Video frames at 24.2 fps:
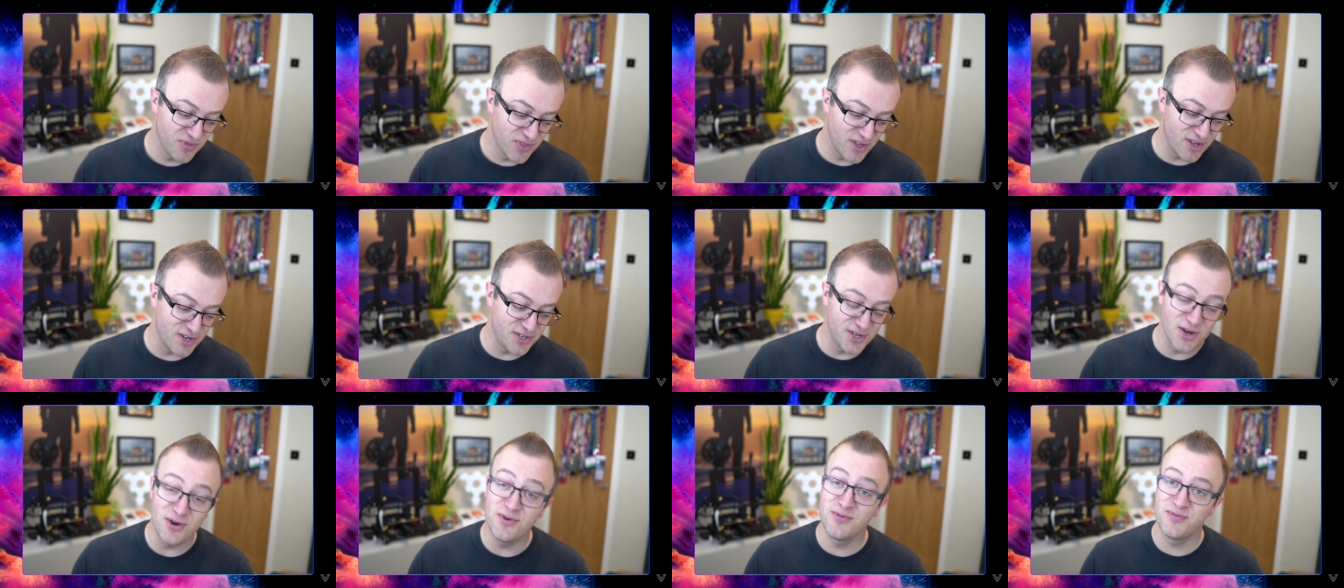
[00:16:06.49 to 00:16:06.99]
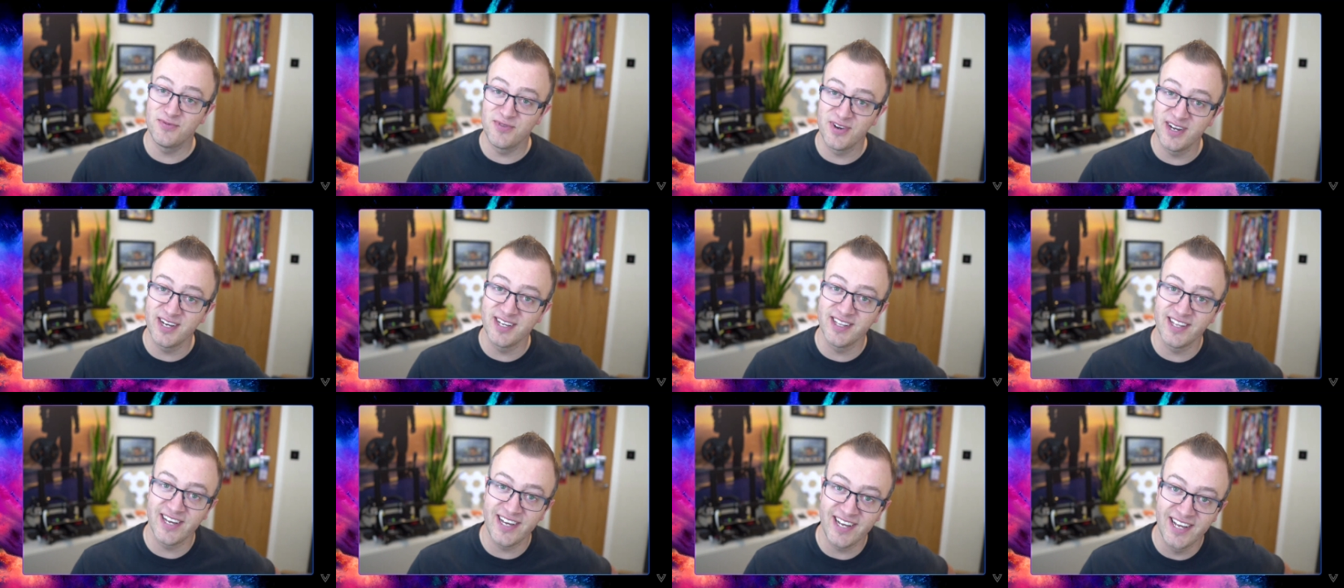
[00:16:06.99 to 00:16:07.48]
that don't
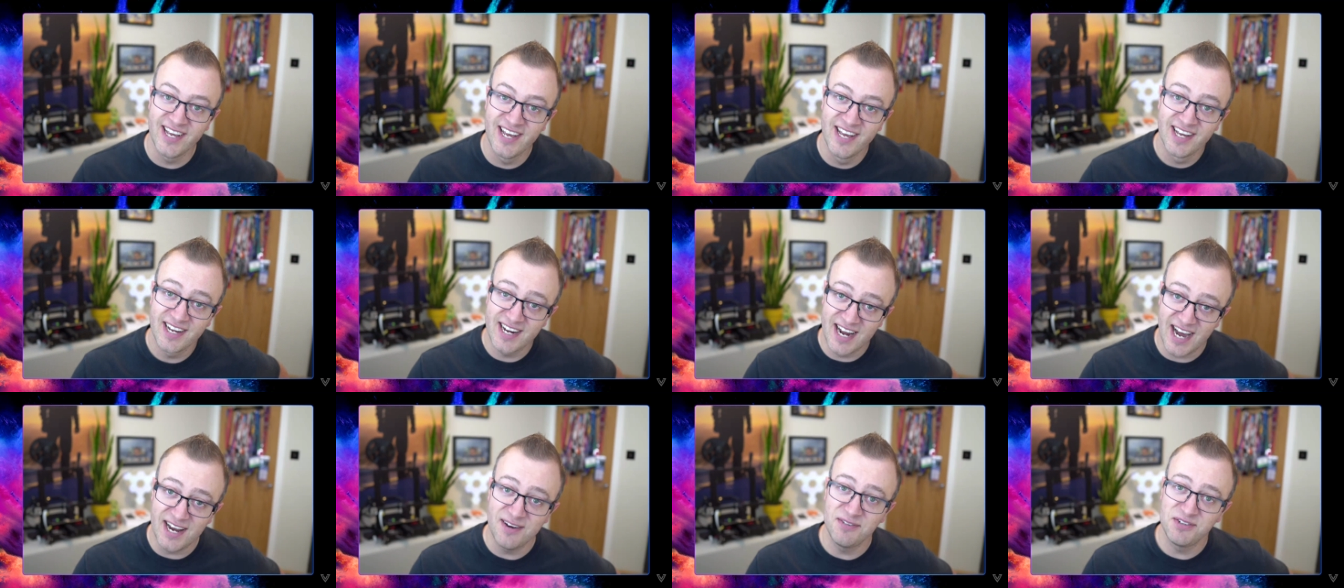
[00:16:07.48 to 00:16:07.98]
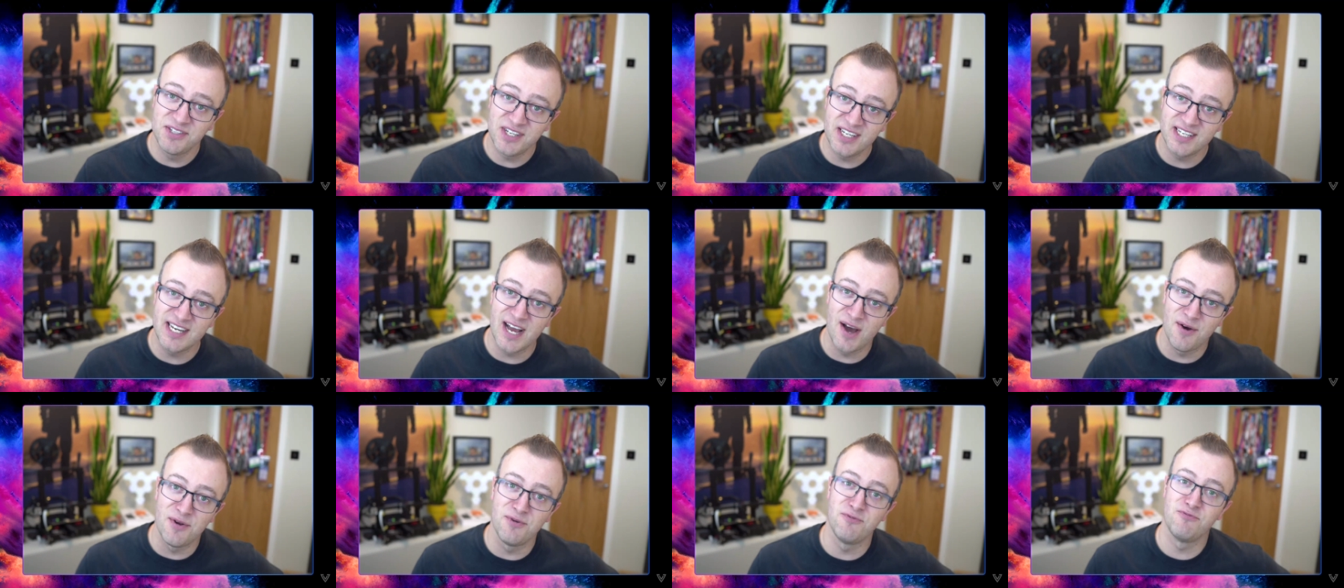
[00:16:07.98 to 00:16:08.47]
really kind of
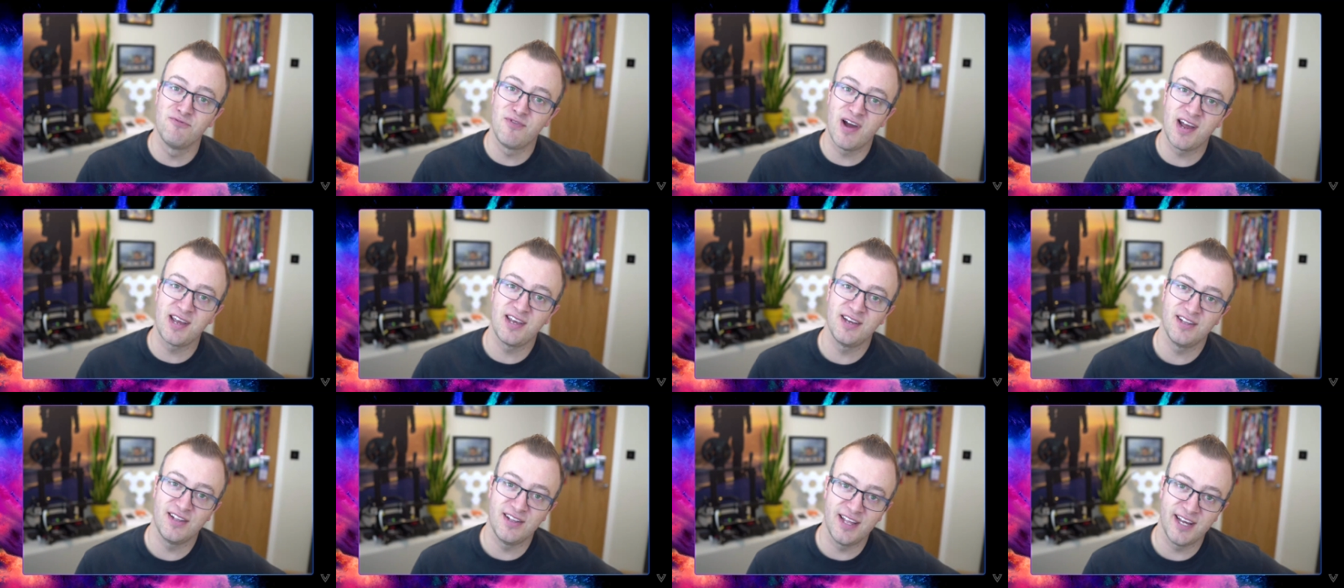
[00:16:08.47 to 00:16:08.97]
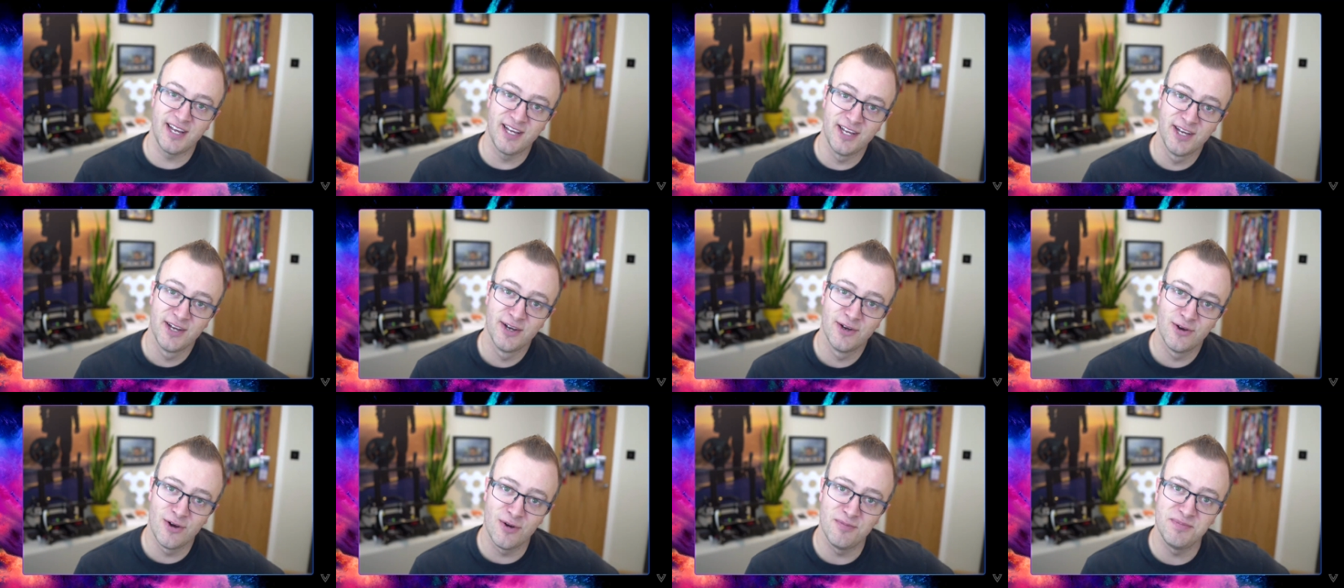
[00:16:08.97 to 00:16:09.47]
sit down and regularly
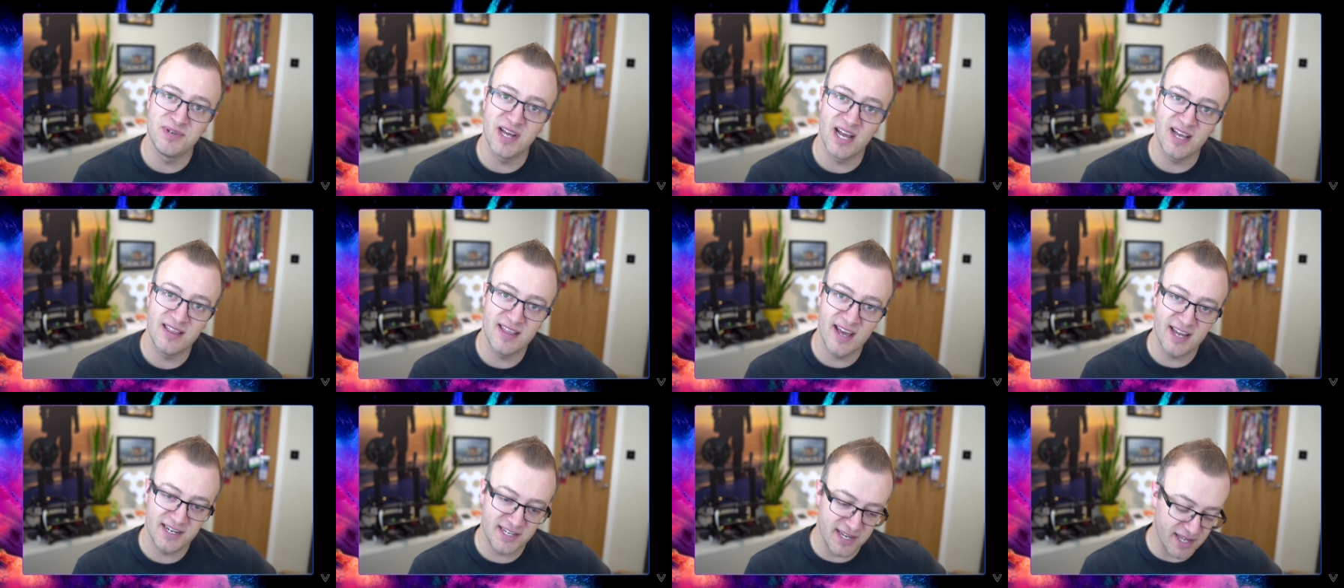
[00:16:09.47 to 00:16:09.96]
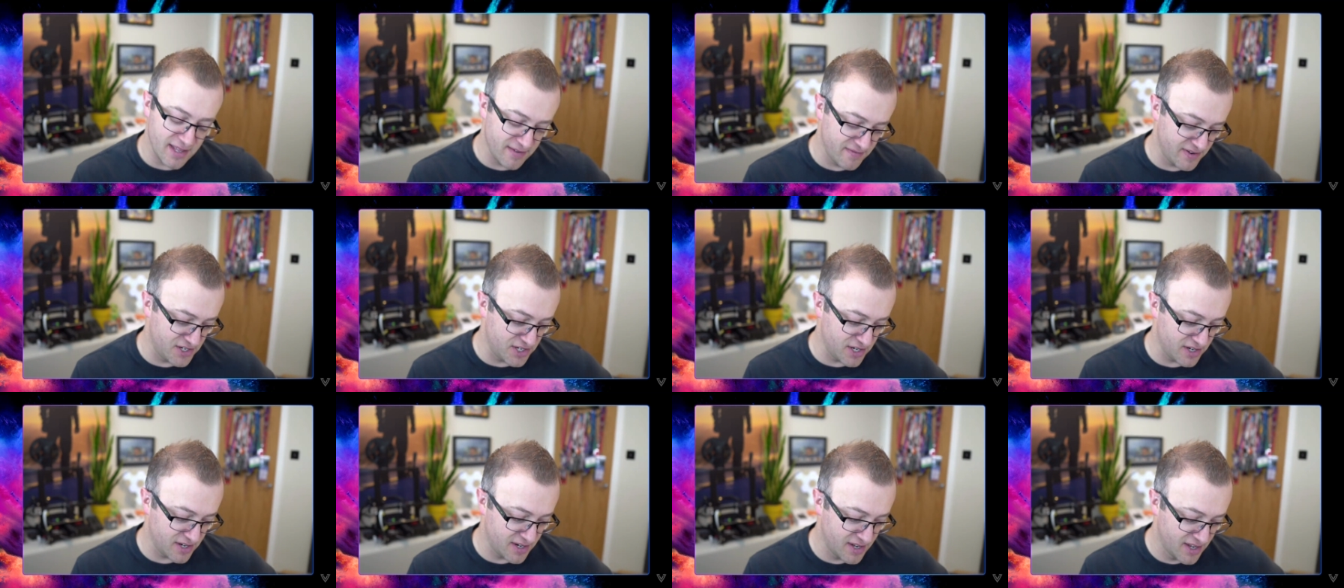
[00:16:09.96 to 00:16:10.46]
update their
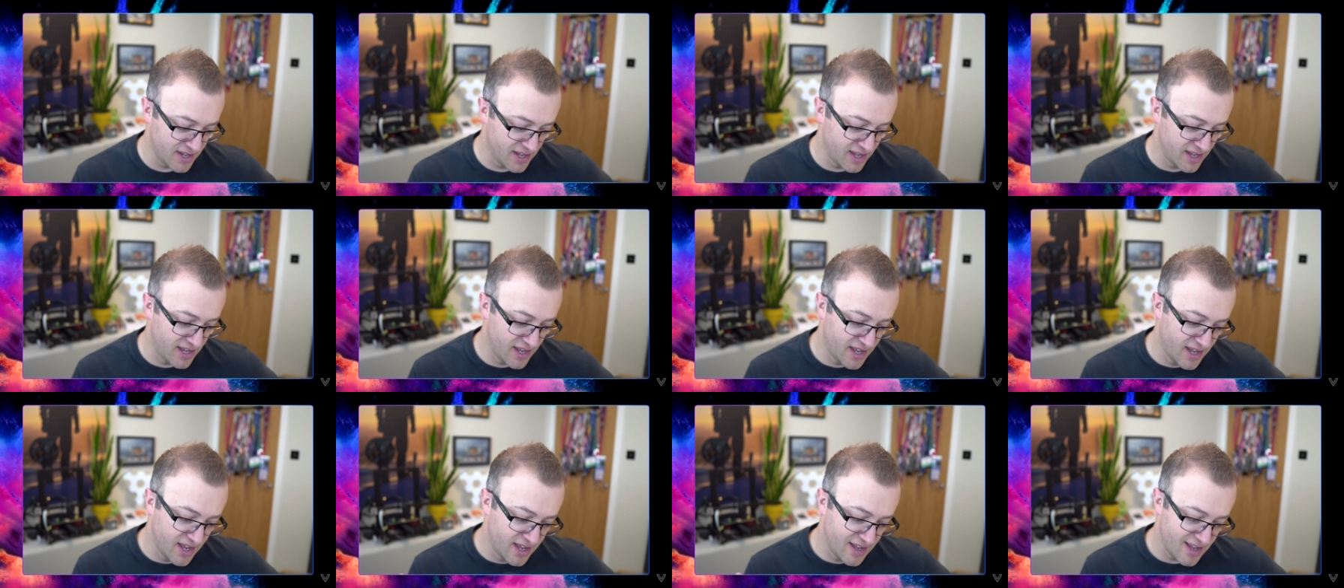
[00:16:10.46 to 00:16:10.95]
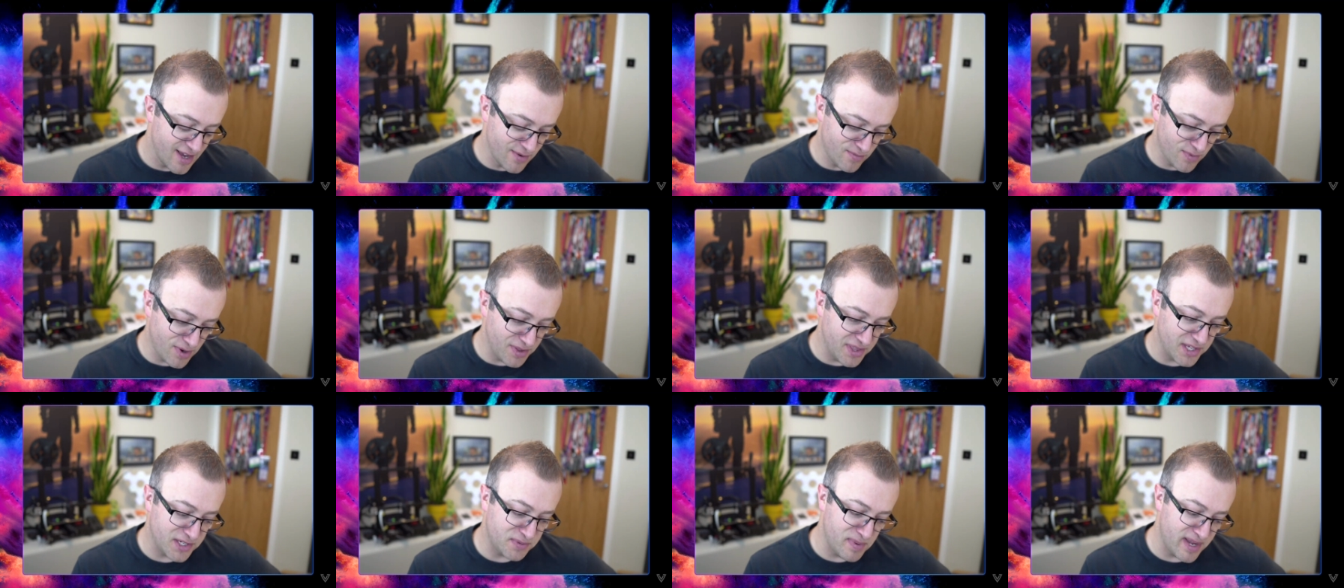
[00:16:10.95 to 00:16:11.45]
television. And
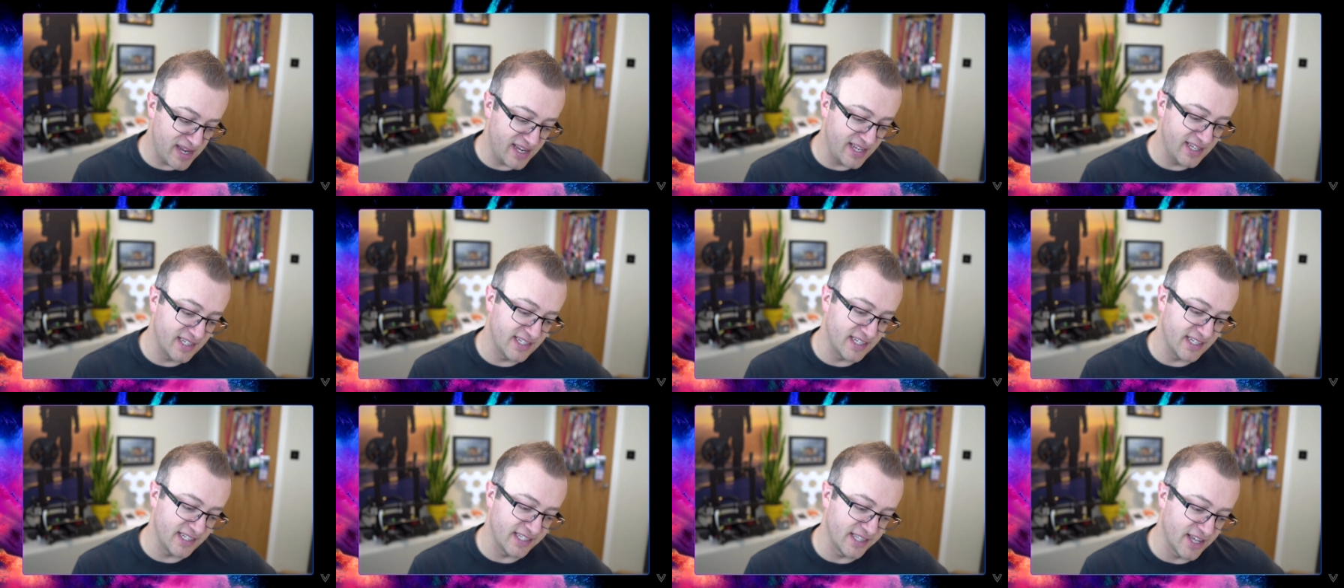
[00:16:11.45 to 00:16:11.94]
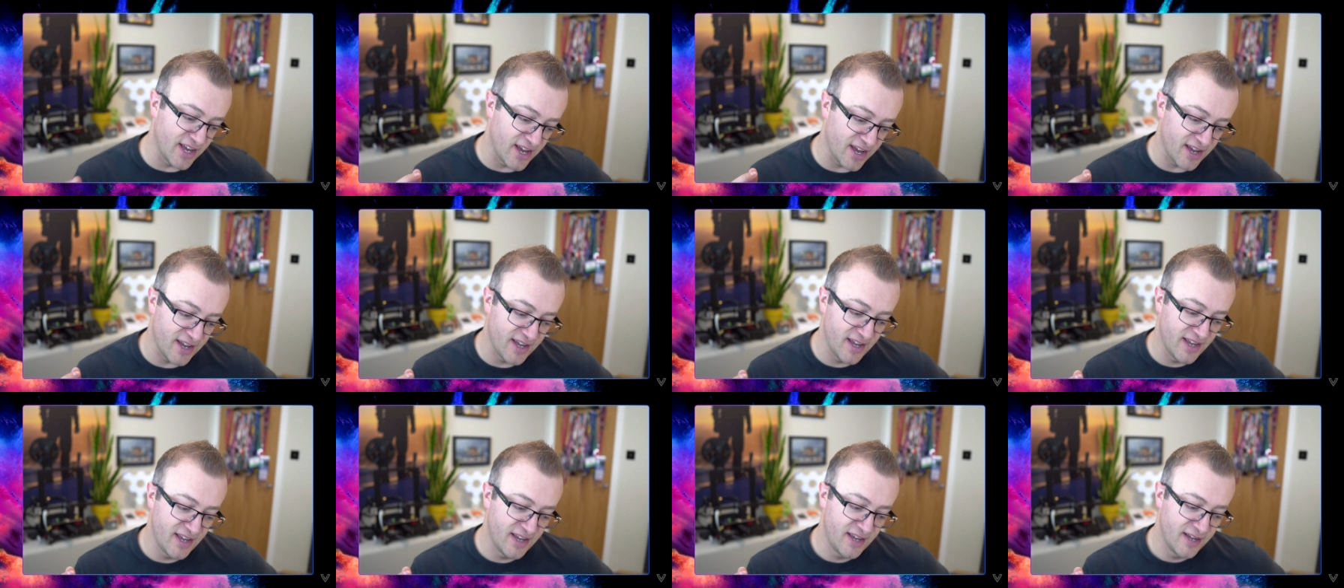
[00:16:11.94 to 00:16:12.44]
what this means is
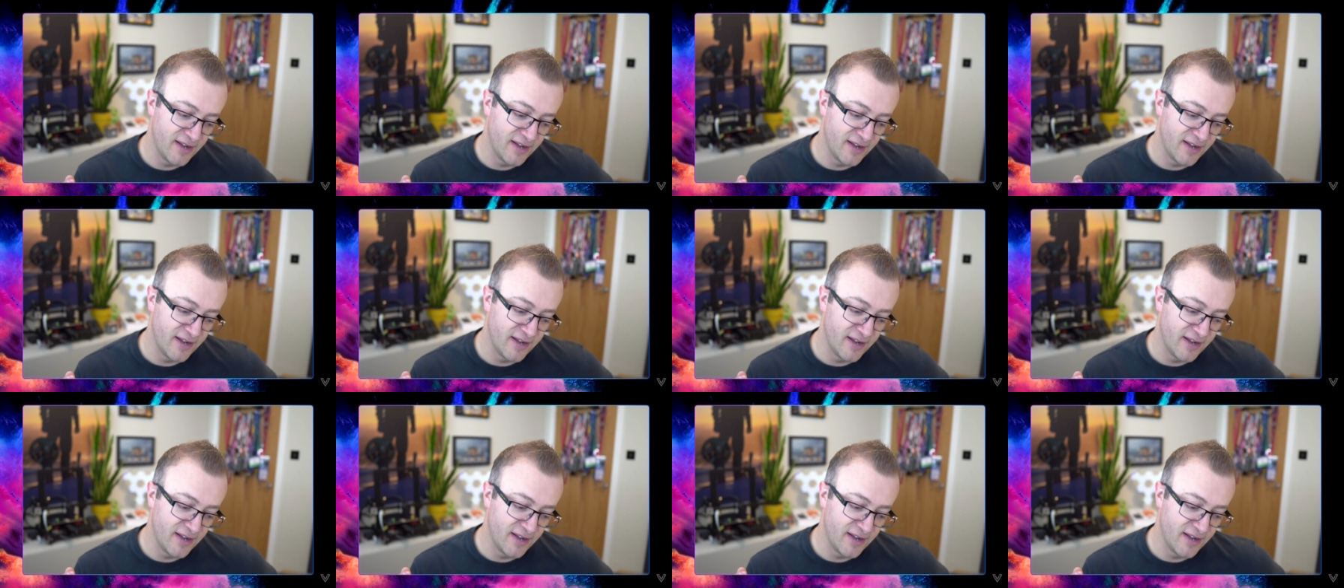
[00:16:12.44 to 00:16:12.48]
that